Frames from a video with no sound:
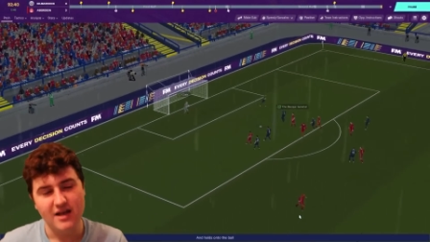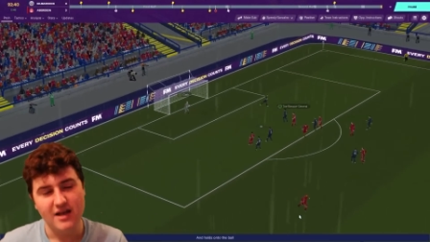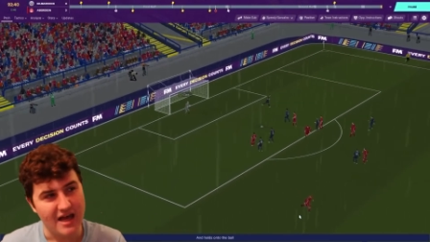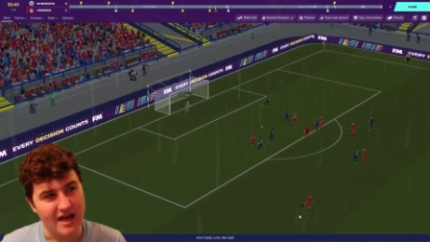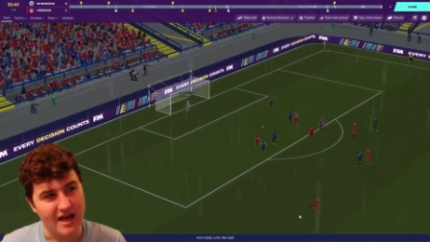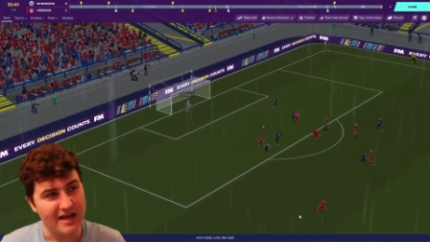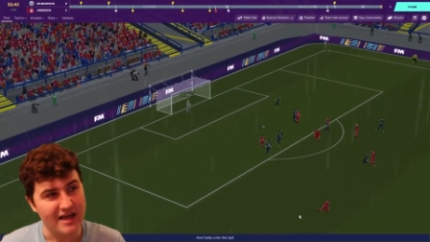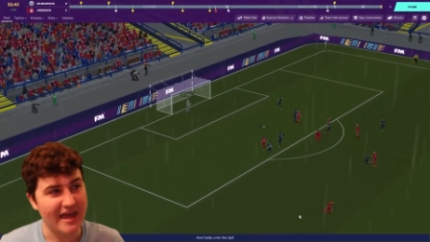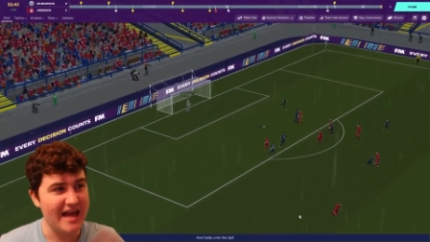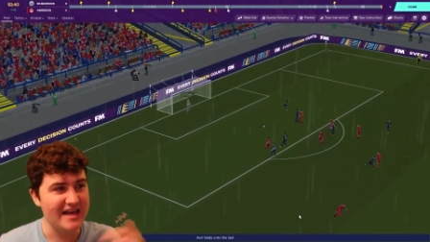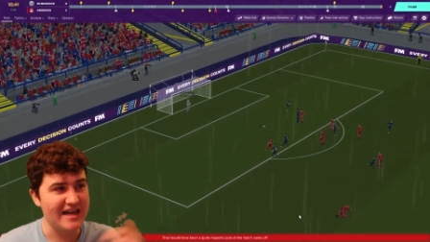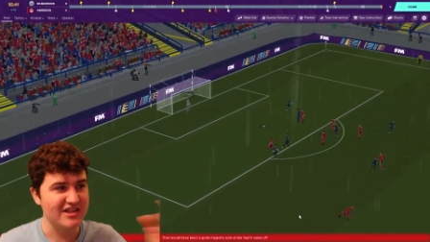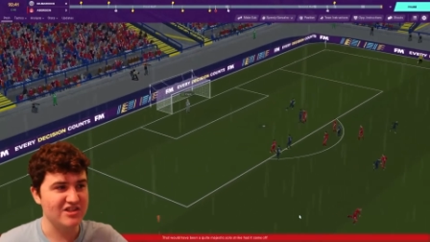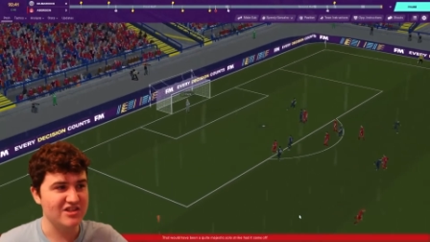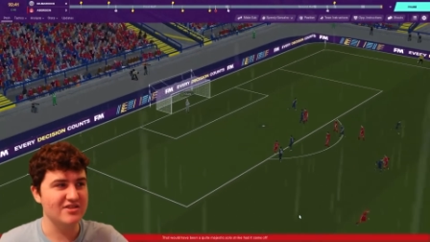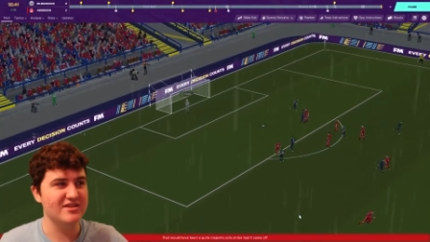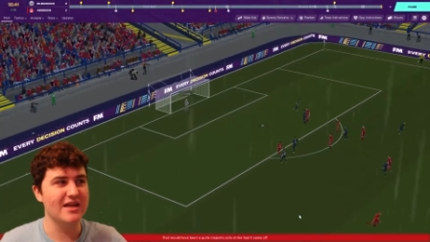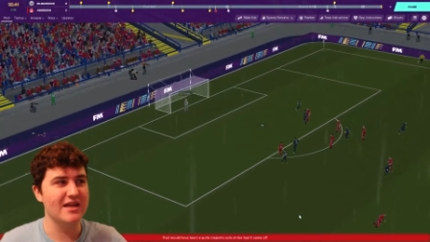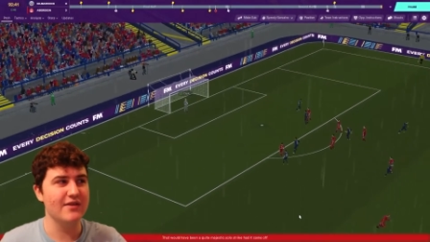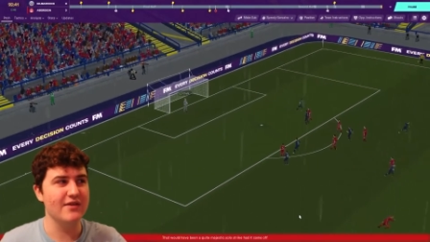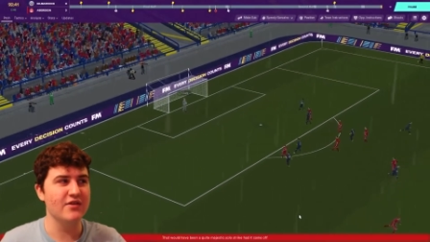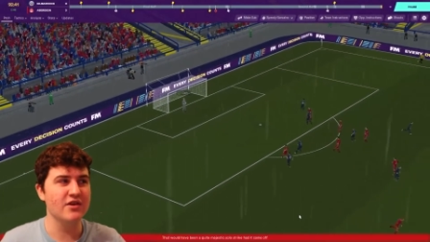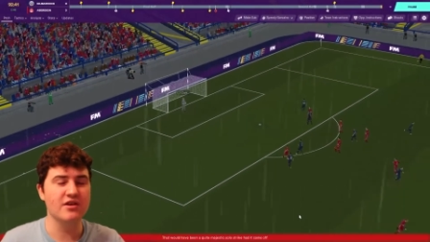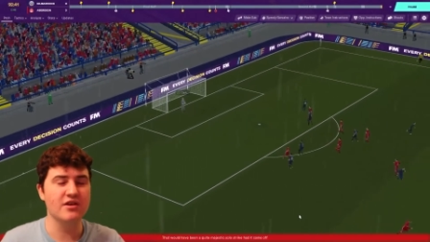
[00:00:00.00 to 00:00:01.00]
Again, he's
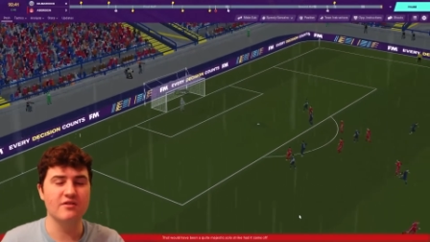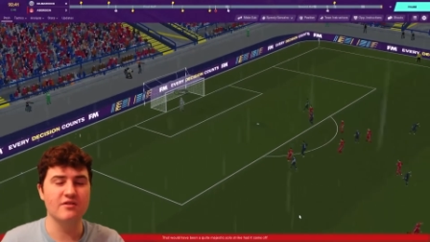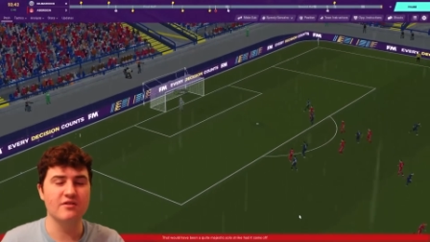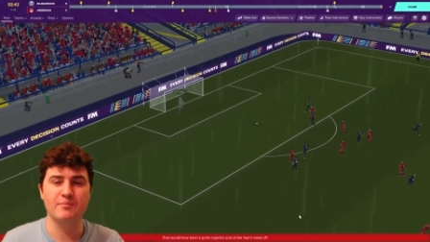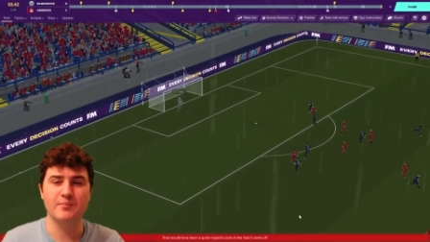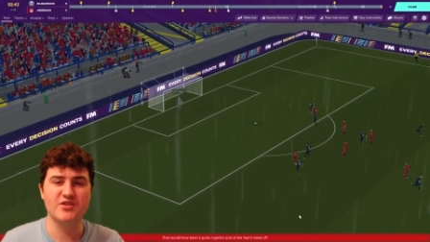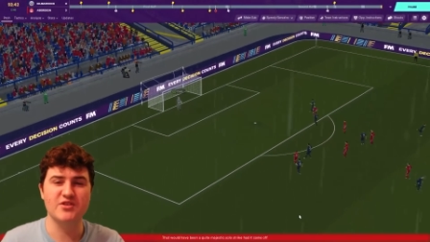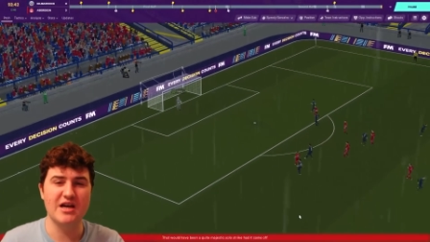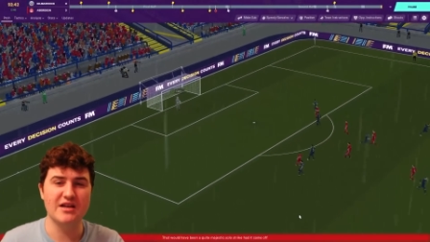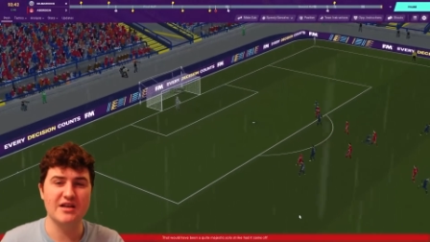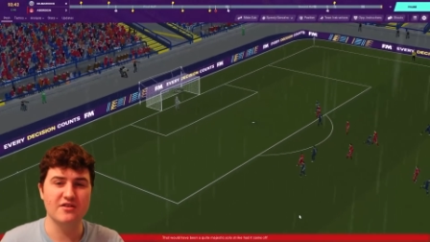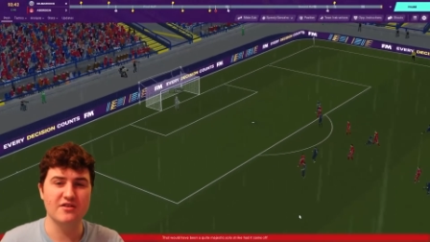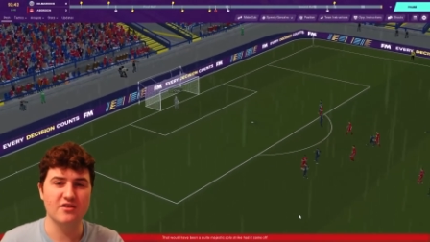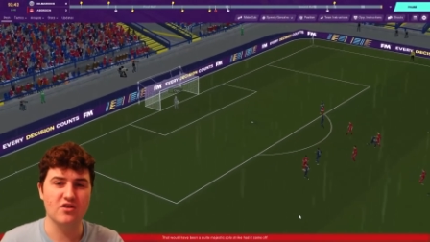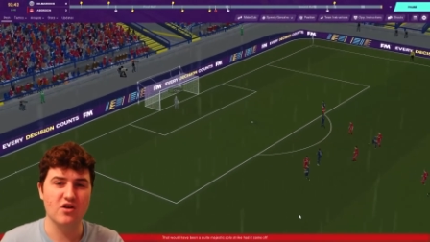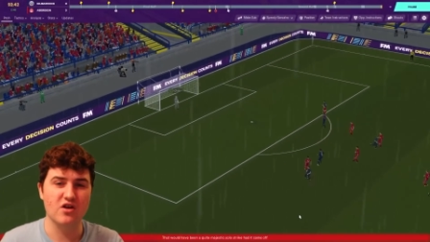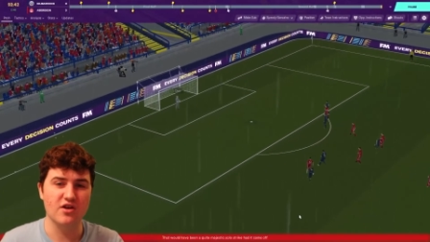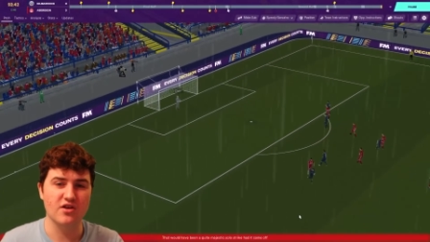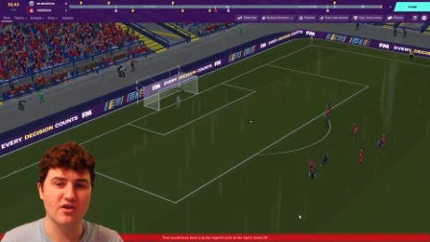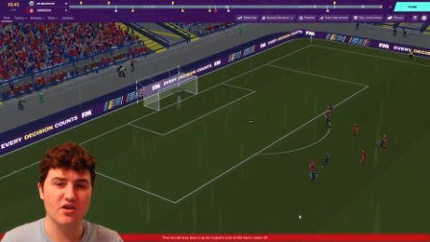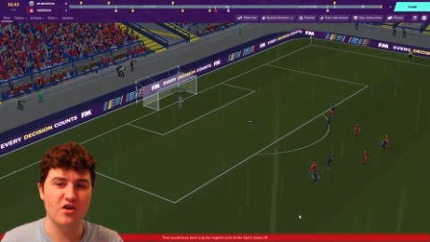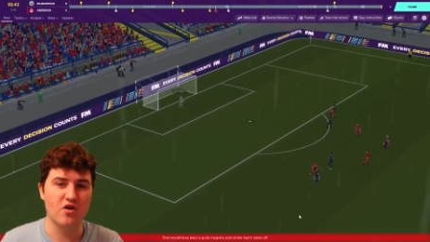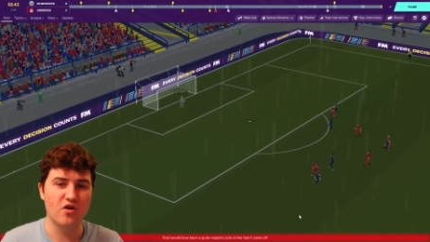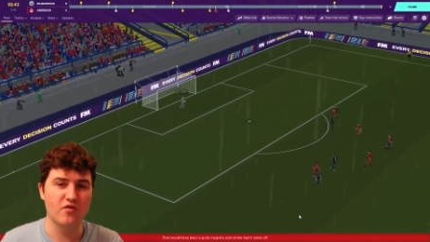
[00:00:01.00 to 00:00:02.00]
just given Zander
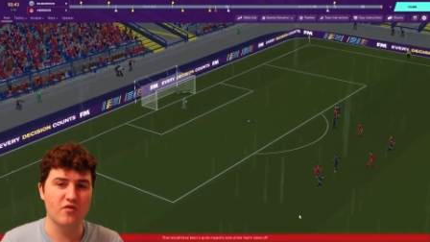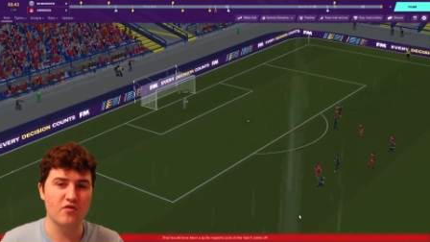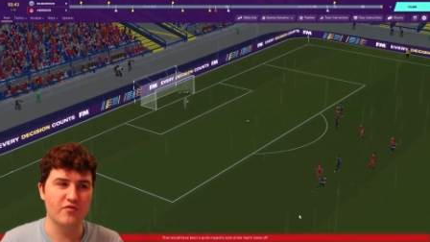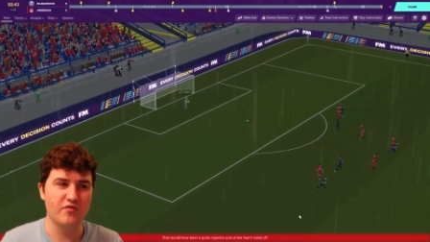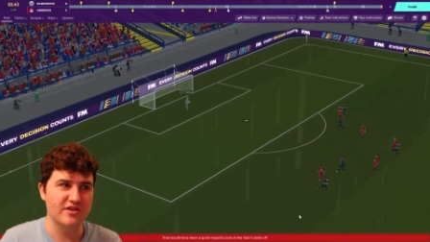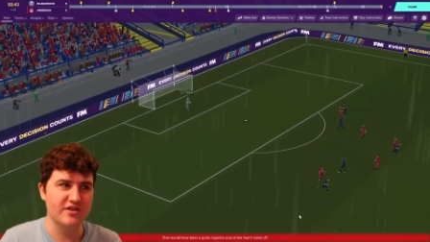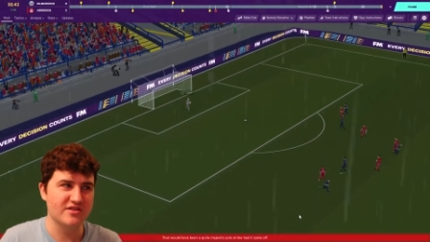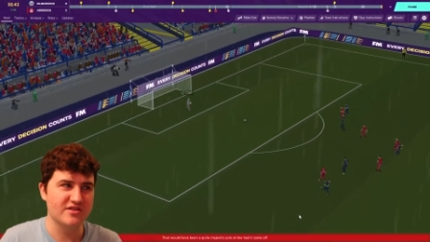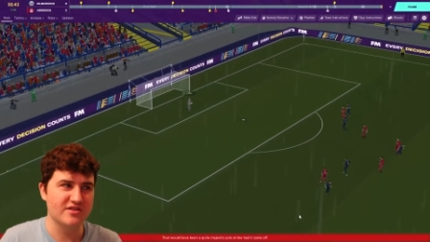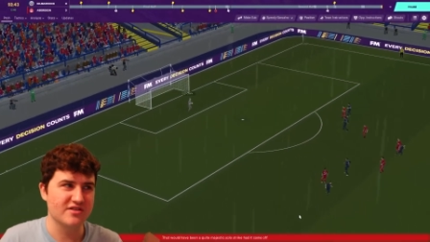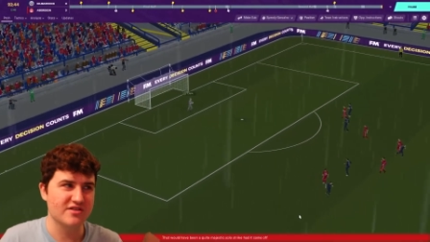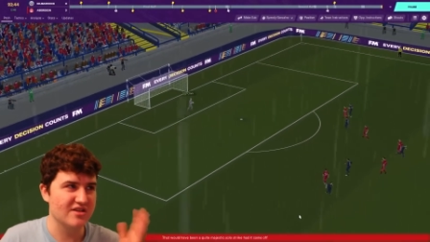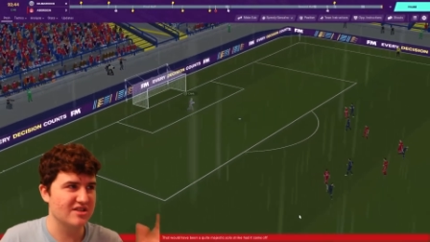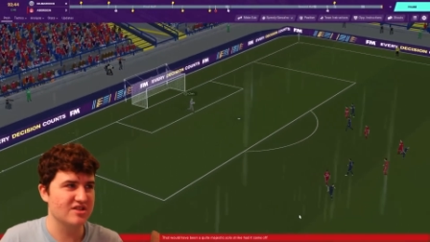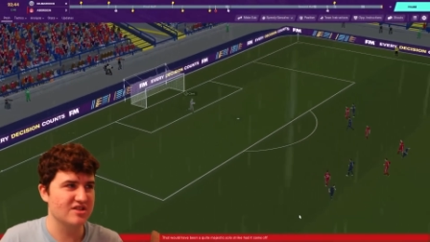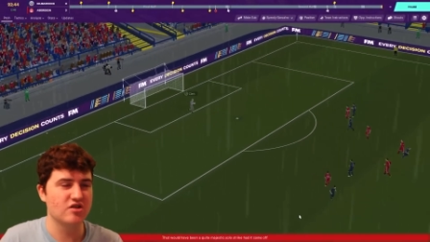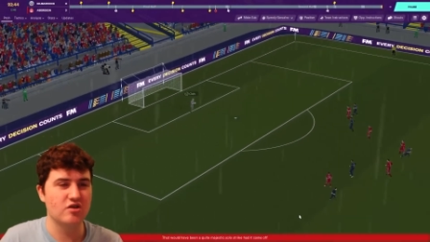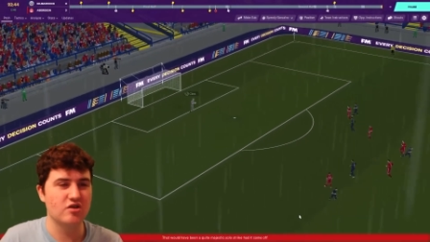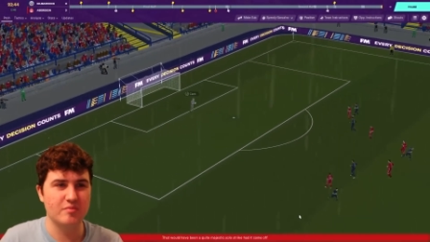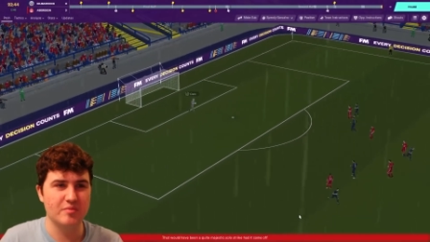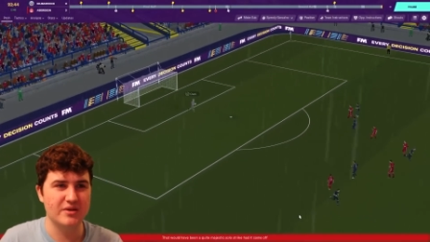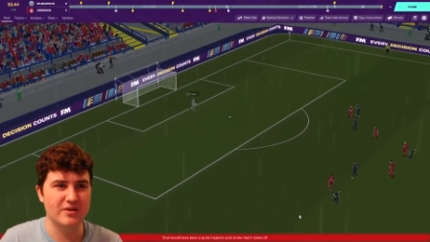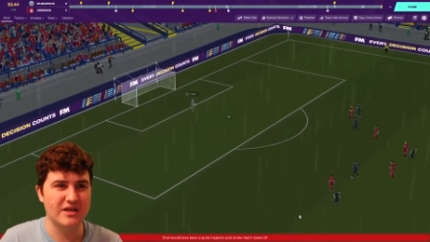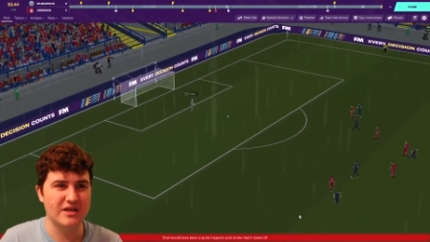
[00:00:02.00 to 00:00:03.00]
Clark confidence because he's
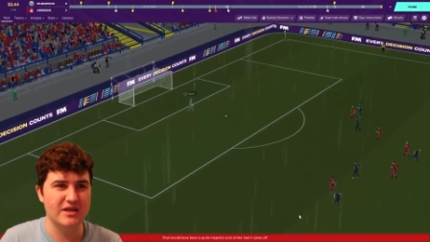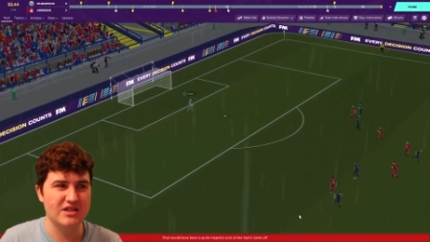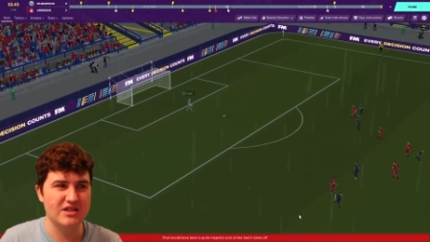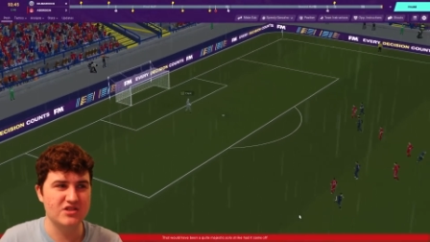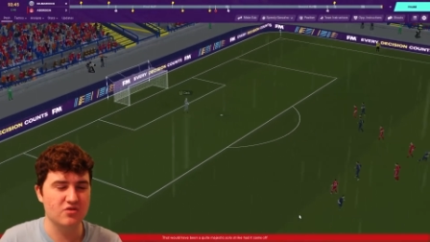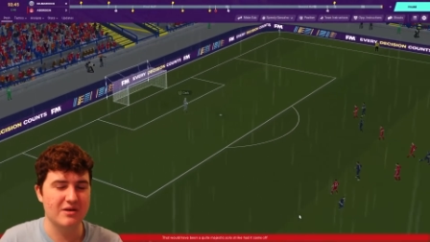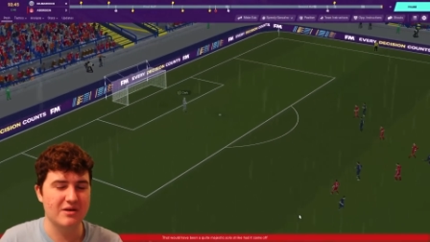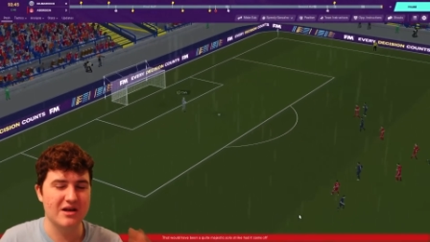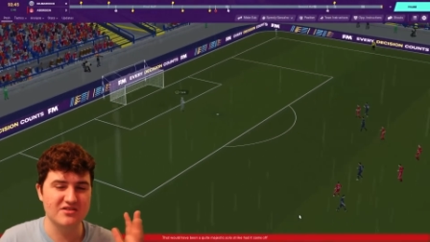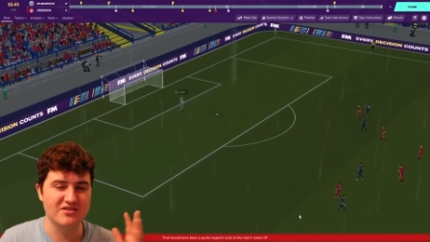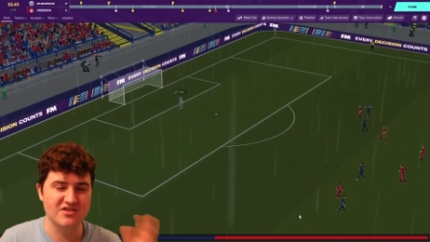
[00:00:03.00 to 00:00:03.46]
not played so well.